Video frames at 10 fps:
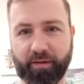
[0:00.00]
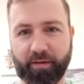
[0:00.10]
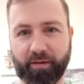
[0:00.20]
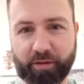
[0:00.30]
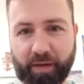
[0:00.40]
I
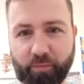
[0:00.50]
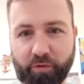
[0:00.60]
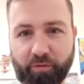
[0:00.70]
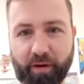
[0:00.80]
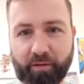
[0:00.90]
don't chop
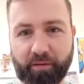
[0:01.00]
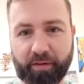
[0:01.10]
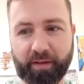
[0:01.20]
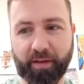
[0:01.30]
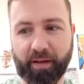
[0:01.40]
wood
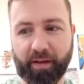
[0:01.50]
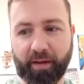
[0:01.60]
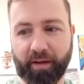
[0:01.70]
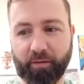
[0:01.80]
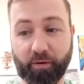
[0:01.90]
regularly
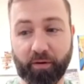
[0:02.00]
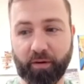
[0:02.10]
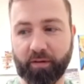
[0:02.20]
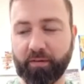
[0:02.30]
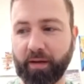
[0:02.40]
uh, or at
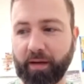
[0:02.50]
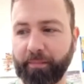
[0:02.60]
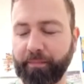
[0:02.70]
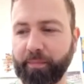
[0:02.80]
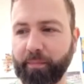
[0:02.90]
all.
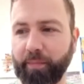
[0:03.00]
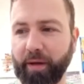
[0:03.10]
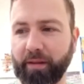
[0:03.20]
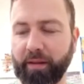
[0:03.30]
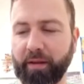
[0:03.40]
Um,
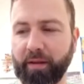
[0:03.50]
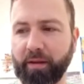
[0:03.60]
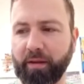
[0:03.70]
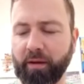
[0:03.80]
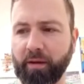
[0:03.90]
but
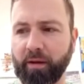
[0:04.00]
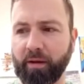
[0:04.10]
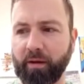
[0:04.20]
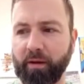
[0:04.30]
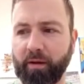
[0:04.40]
the
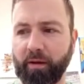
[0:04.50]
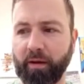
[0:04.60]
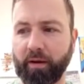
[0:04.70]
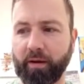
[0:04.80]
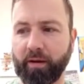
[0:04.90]

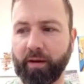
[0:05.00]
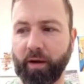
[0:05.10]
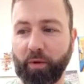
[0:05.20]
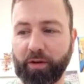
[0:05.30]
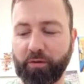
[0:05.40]
uh, I
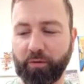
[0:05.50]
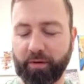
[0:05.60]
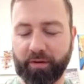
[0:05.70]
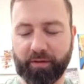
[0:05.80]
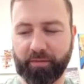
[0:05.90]
went to
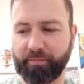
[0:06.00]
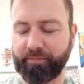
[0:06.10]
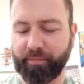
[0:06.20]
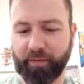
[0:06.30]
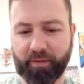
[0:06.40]
a
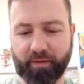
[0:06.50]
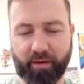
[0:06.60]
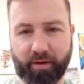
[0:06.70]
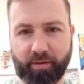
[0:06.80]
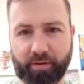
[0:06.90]

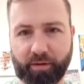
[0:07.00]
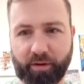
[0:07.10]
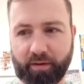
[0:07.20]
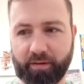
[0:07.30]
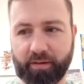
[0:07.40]
uh, what's it
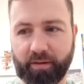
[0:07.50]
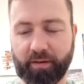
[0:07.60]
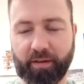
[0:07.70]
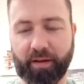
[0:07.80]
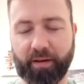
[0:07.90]
called? Just a
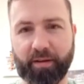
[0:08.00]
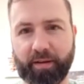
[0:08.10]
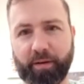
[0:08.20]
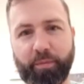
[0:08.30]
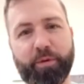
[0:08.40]
like a
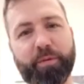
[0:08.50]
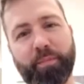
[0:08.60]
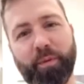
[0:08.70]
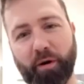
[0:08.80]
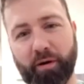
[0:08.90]
like an amusement
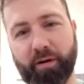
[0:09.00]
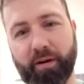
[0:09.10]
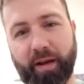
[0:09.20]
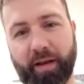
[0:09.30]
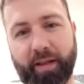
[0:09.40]
park,
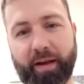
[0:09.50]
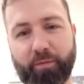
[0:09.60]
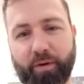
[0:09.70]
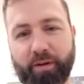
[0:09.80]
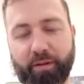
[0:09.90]
and they had
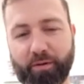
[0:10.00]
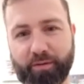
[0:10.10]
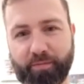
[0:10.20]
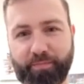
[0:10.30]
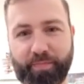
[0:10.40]
one of
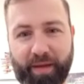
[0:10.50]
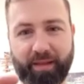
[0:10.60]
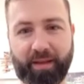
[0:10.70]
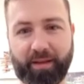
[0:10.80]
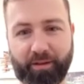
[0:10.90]
those big
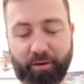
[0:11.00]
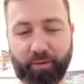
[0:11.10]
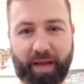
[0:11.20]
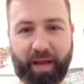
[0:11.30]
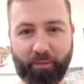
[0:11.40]
things, you know,
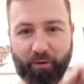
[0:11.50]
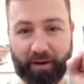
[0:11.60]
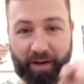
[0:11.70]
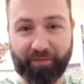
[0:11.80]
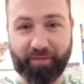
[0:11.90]
with the hammer,
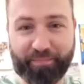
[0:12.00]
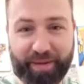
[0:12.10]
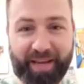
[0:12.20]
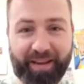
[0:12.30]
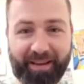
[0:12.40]
and you have to
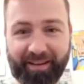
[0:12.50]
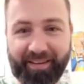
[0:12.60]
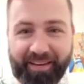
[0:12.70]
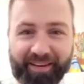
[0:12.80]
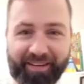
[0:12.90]
ping,
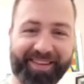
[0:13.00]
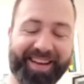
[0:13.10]
you know.